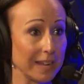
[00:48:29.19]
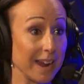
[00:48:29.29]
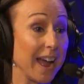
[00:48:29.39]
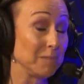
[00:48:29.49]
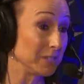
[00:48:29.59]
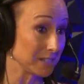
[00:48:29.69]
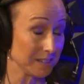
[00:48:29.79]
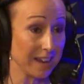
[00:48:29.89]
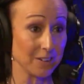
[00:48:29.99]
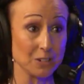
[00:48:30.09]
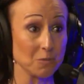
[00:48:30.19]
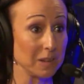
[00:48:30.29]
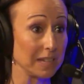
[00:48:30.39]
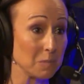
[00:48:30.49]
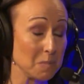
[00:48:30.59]
Like, I'm just there to
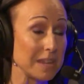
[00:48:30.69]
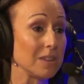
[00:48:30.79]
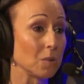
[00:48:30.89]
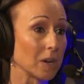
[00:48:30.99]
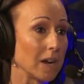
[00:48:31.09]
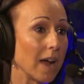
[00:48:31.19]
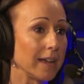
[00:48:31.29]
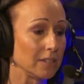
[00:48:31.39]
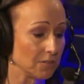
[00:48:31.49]
really be your guide